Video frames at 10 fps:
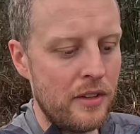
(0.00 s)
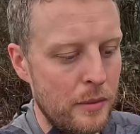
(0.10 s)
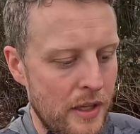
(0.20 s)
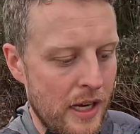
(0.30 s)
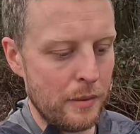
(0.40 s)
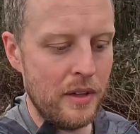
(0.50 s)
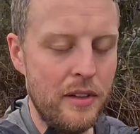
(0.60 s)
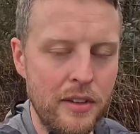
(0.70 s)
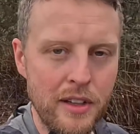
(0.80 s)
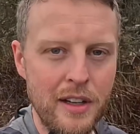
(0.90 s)
I'll be happy
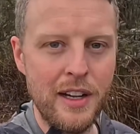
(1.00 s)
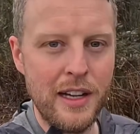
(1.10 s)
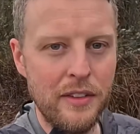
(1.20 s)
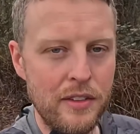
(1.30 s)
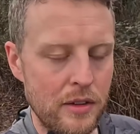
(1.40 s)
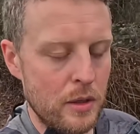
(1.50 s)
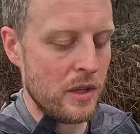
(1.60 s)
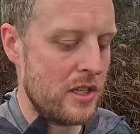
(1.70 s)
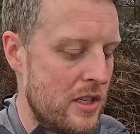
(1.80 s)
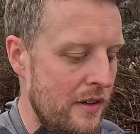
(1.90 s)
to answer your
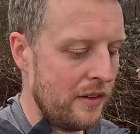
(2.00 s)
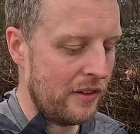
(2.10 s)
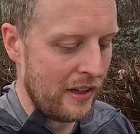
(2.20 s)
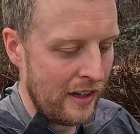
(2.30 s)
questions.